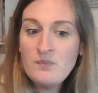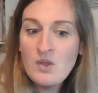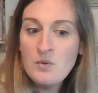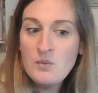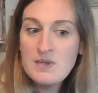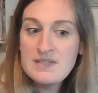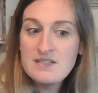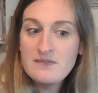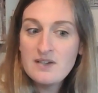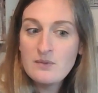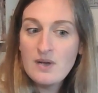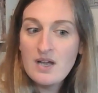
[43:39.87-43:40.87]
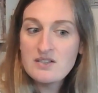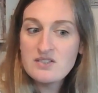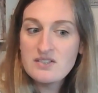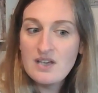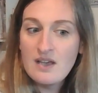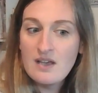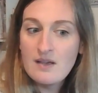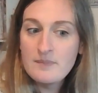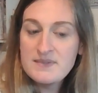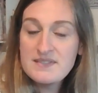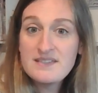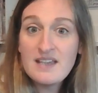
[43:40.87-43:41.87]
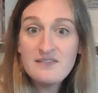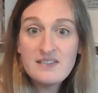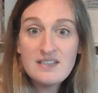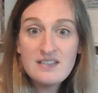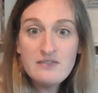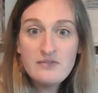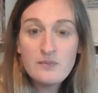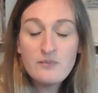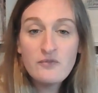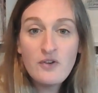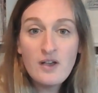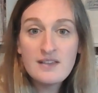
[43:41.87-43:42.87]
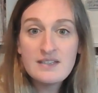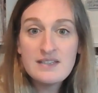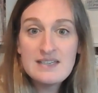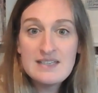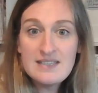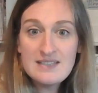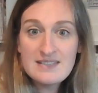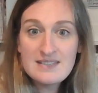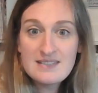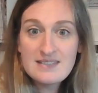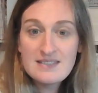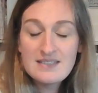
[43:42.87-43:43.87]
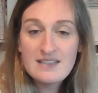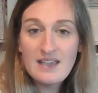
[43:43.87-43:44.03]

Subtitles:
Who else have I watched? Stephanie from Frala Knits.